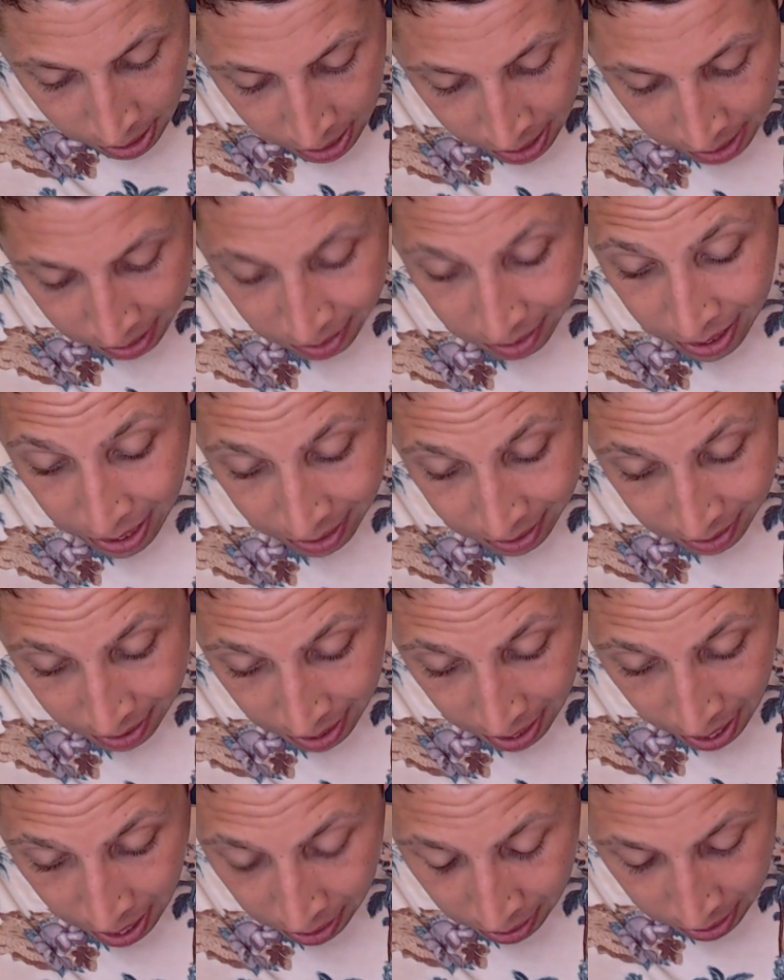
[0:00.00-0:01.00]
is less
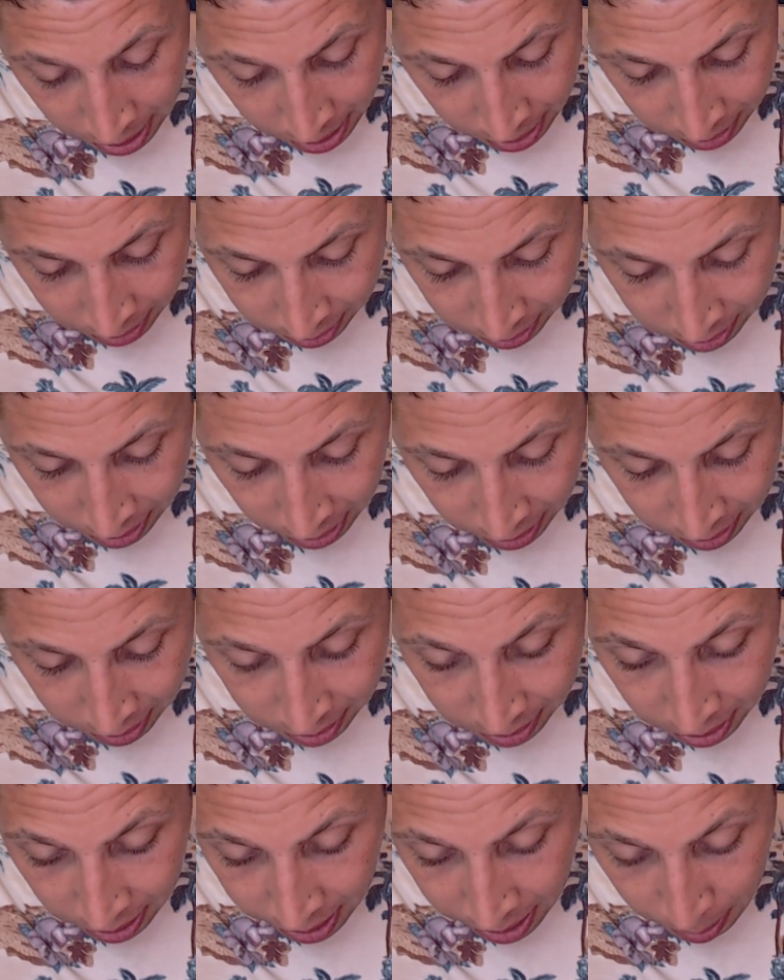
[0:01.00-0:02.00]
than six
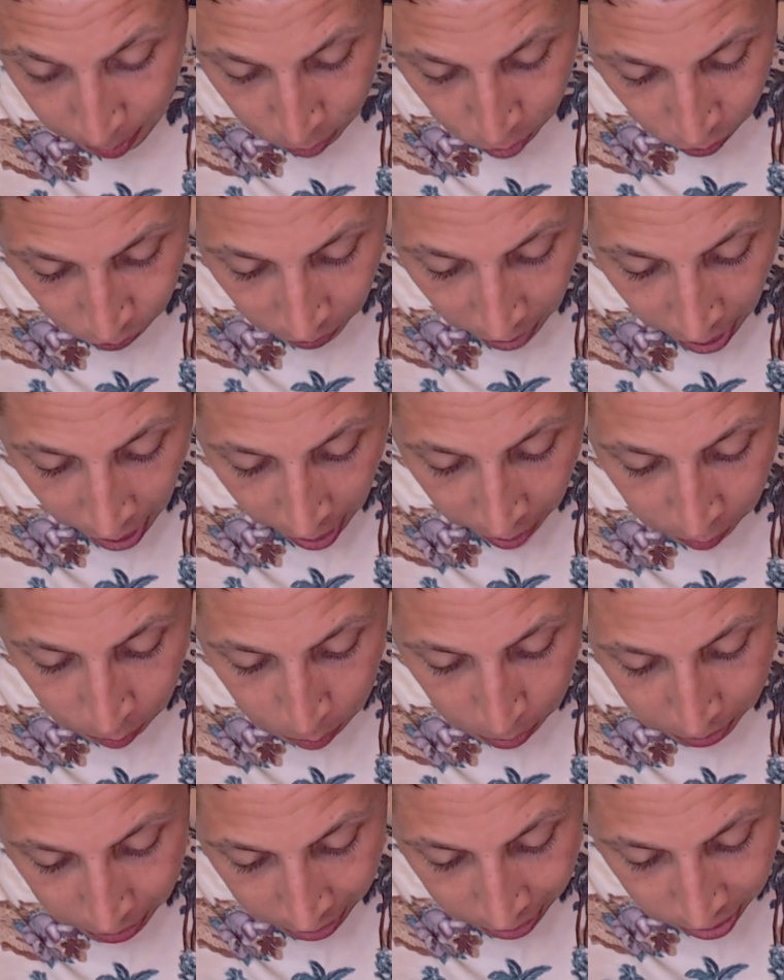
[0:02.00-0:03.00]
times five
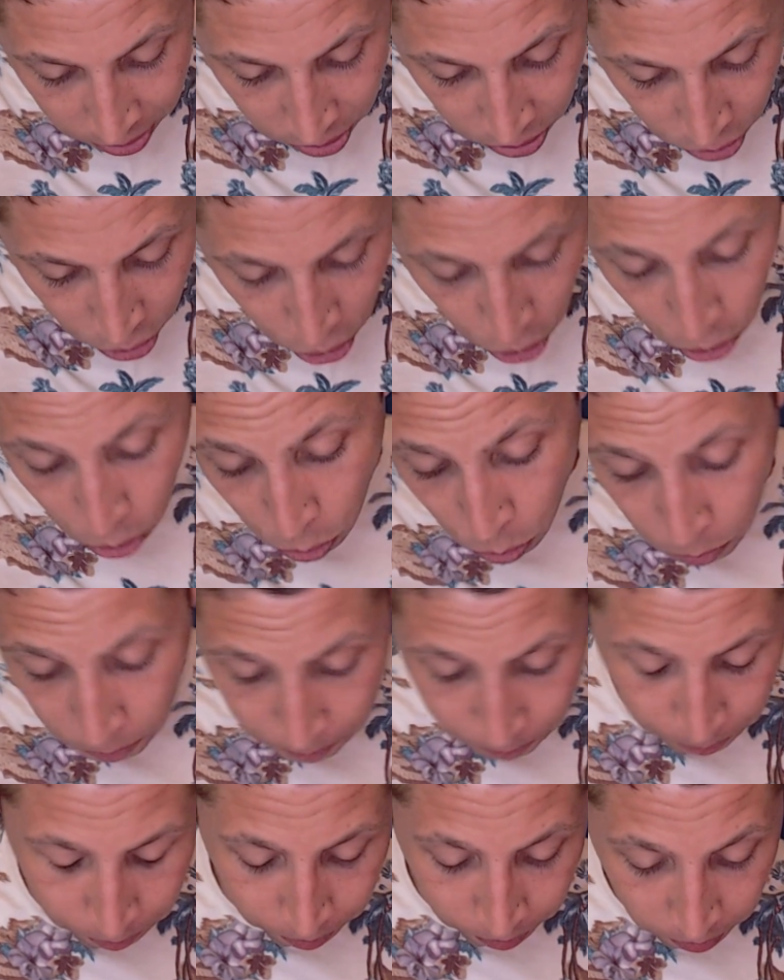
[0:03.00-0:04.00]
plus two.
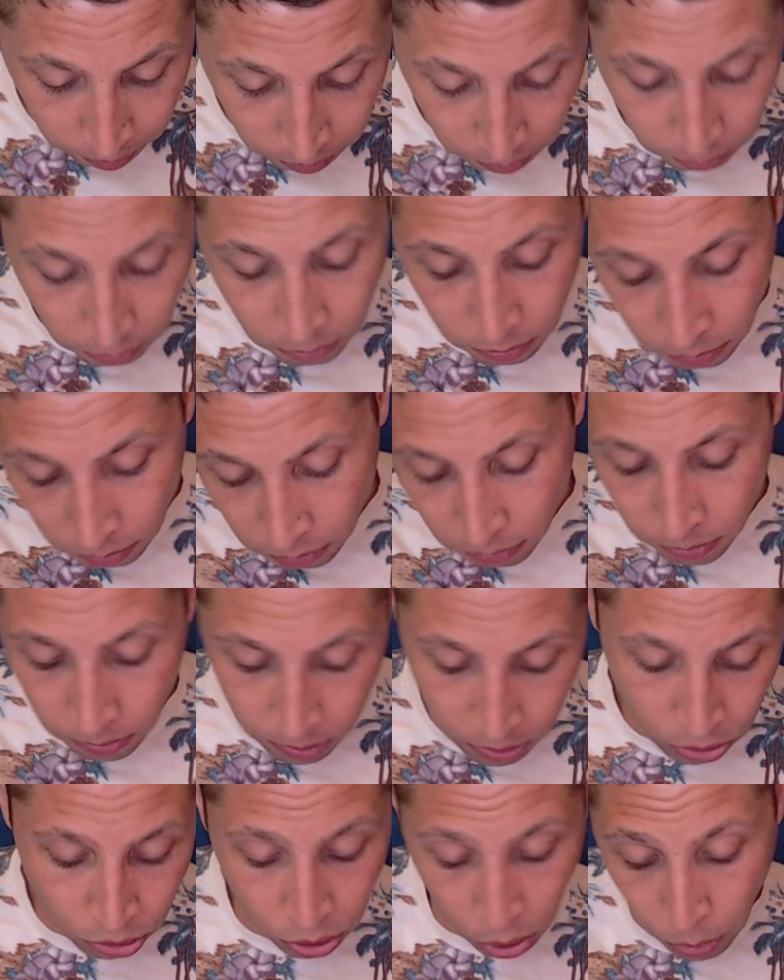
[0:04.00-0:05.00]

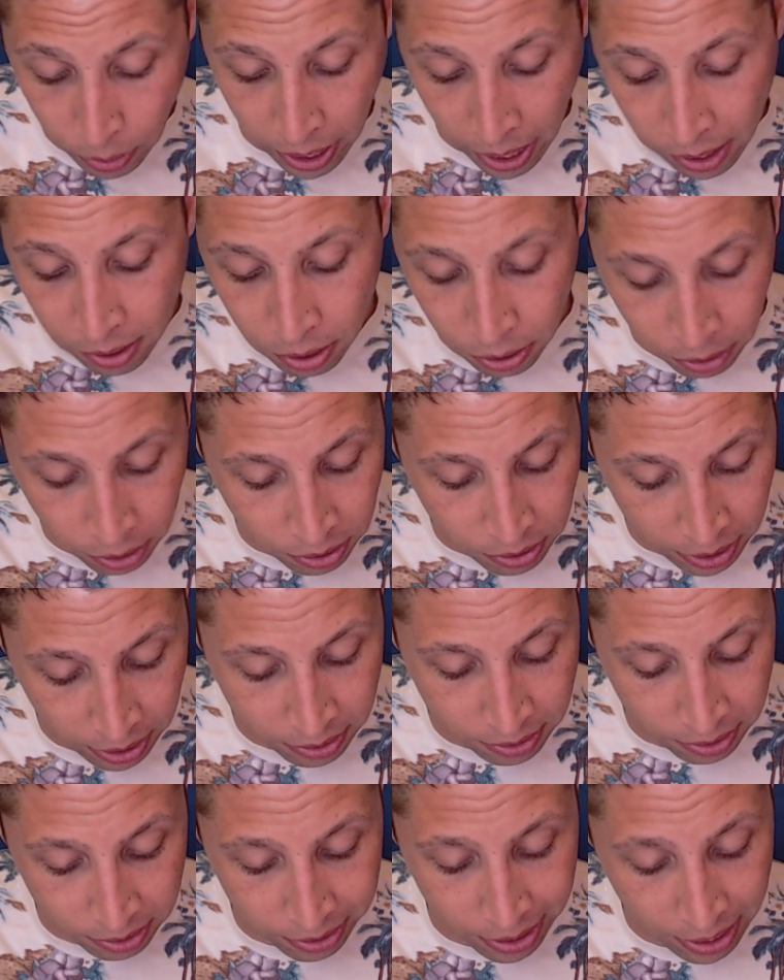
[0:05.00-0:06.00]
So okay, thirty-six
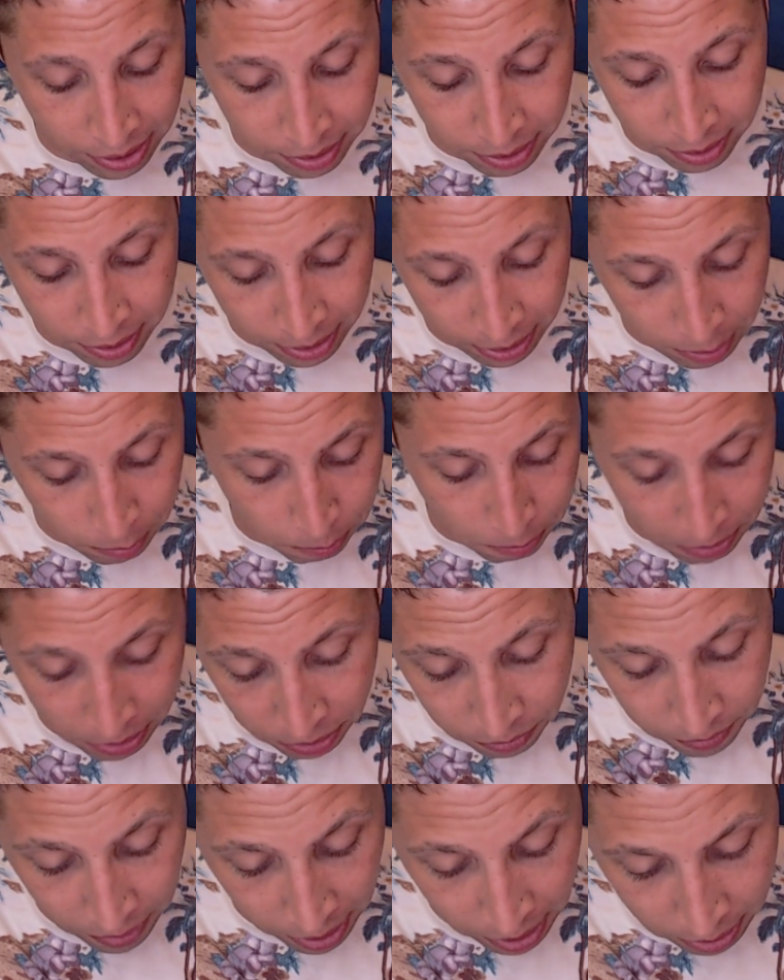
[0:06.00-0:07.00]
is less than six plus
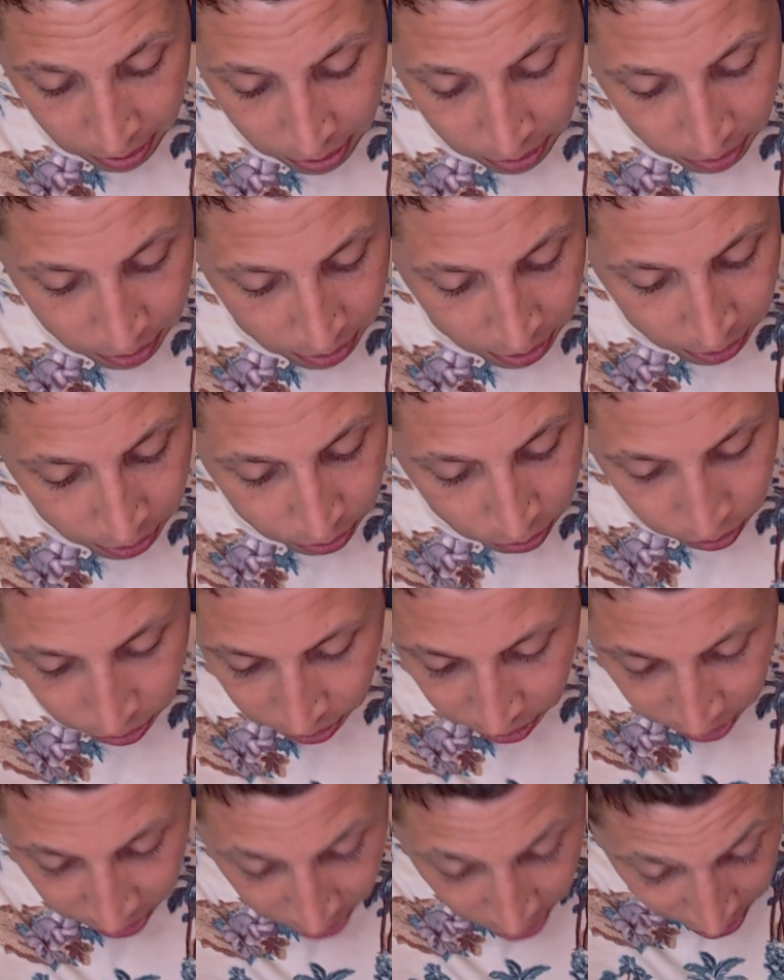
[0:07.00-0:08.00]
five, uh, or
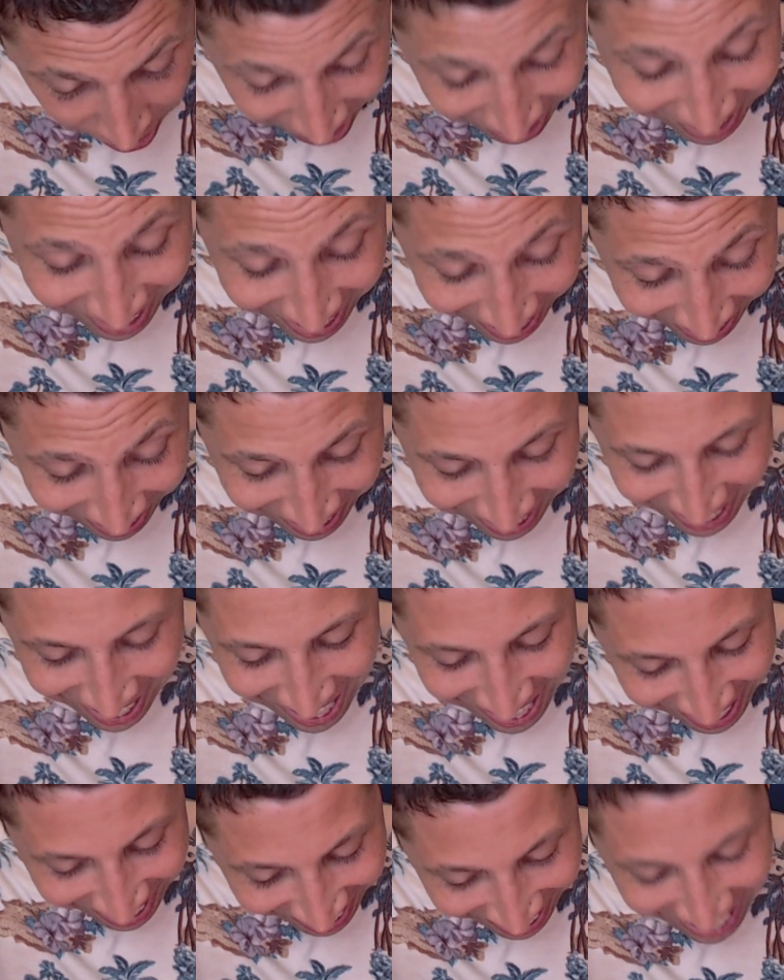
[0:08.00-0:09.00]
thirty-six
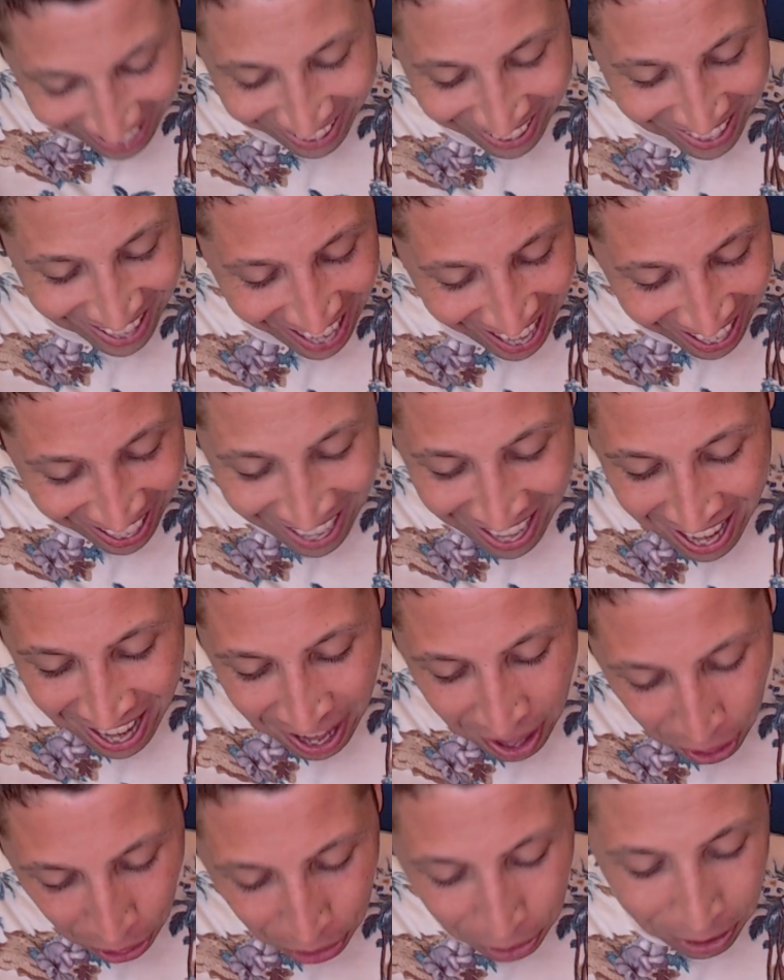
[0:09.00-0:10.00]
is less than
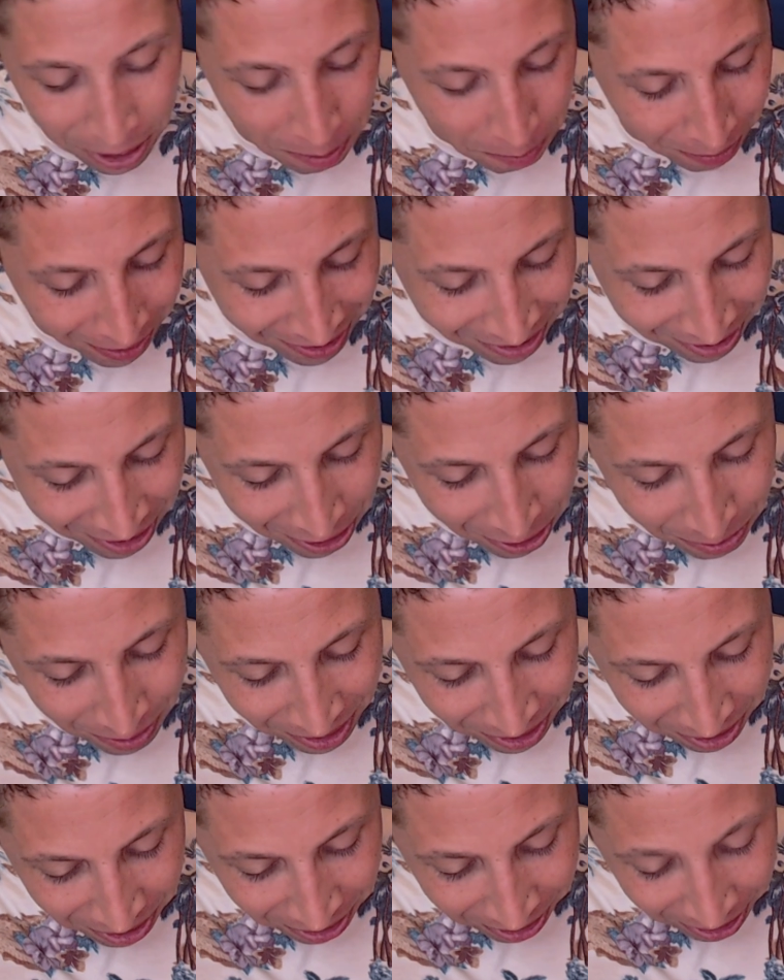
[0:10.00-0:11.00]
thirty plus two is
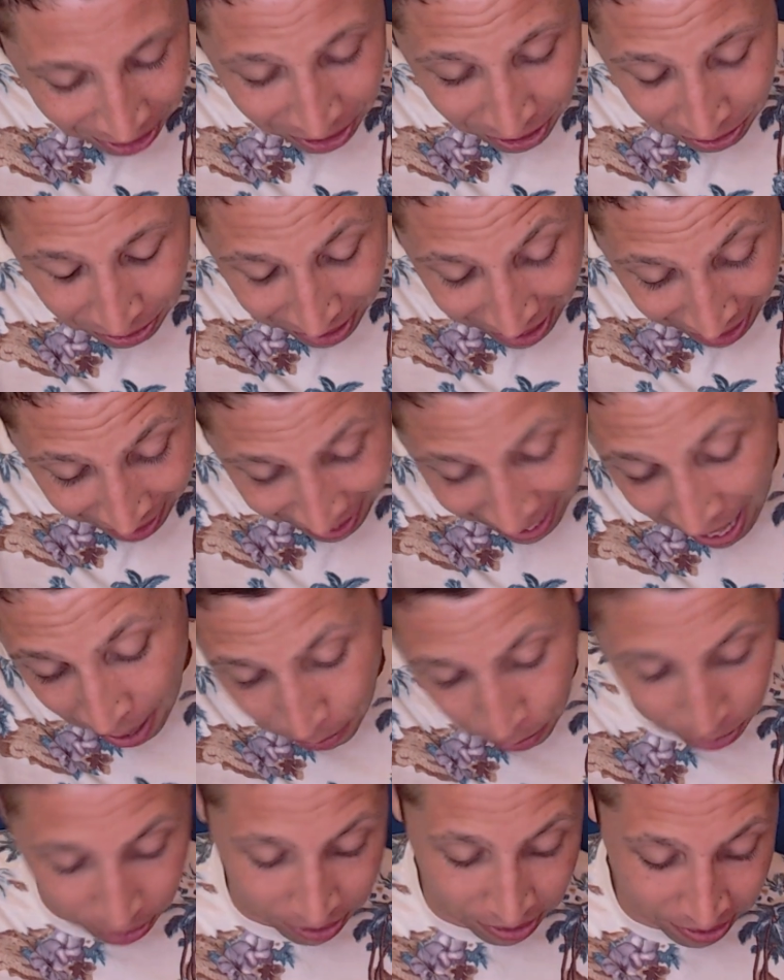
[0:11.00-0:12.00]
thirty-two. That, that
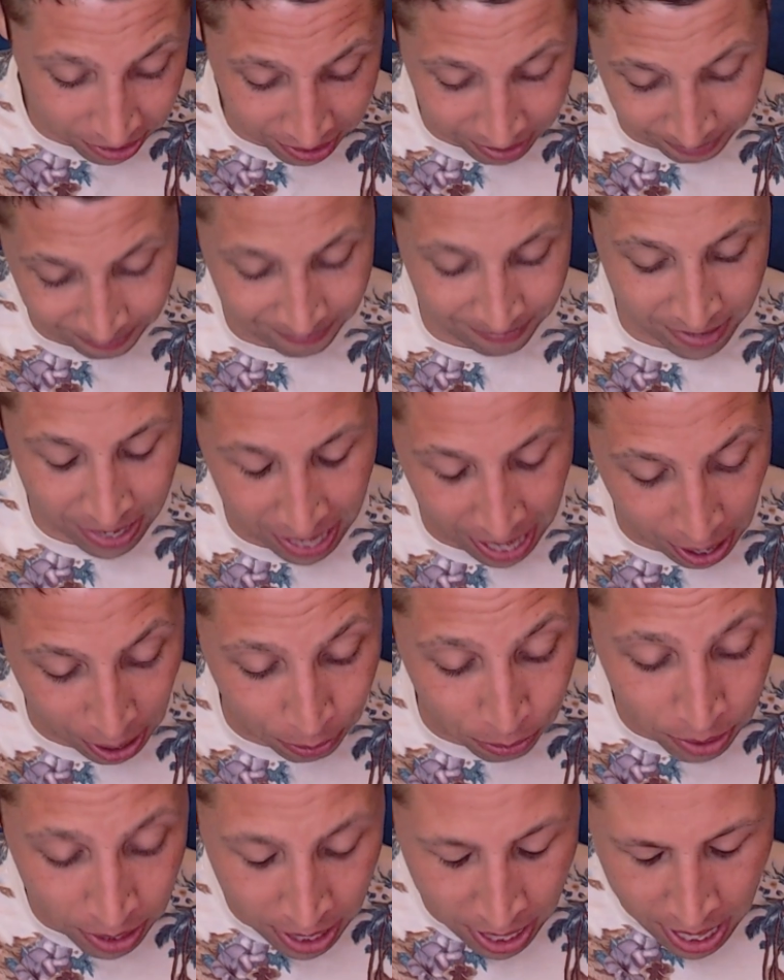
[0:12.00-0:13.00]
works
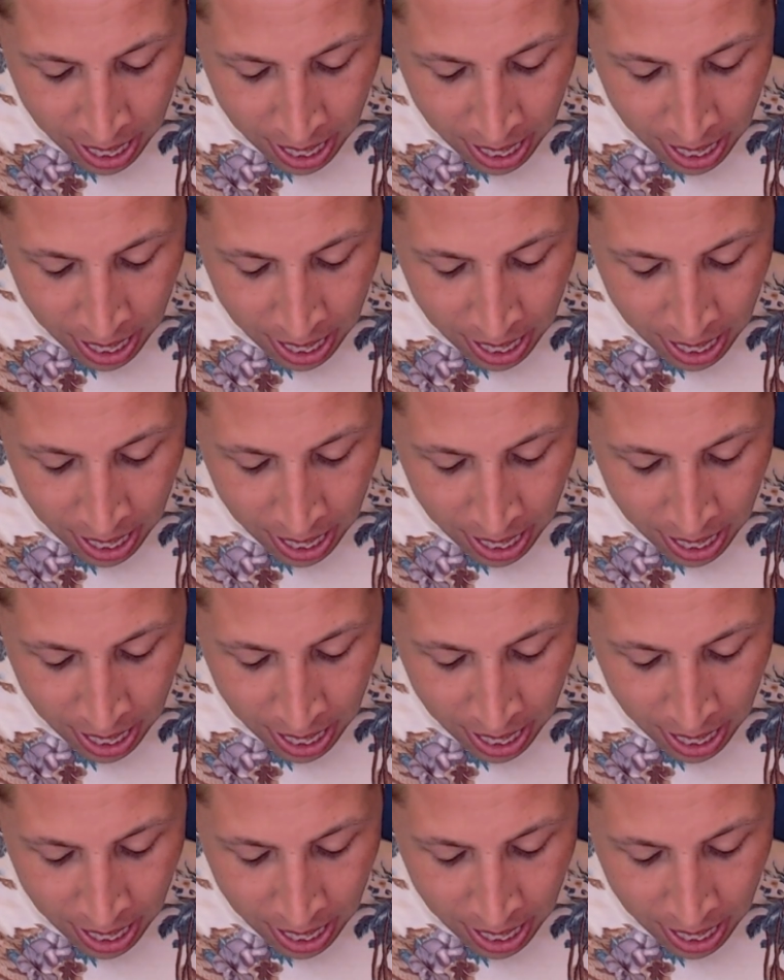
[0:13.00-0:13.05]
out.